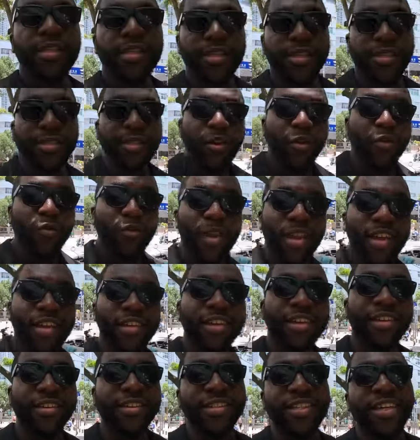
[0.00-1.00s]
So
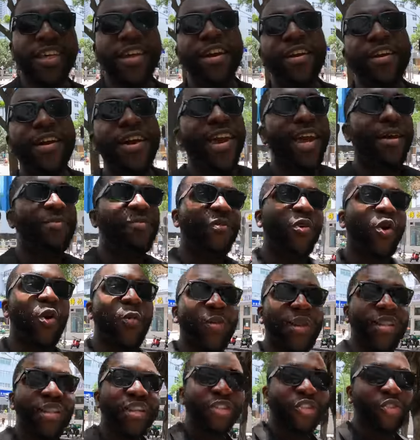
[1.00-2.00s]
millennials, here I am
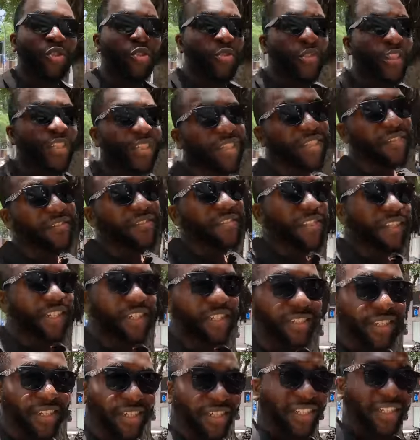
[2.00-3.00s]
roaming the streets of
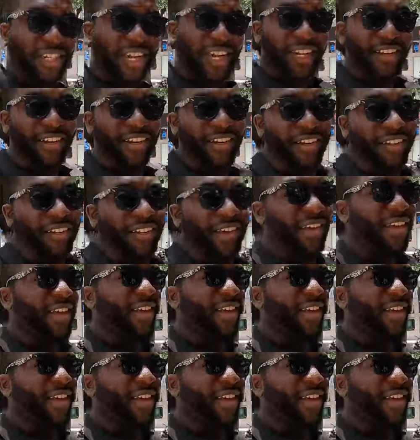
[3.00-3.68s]
Shenzhen, China,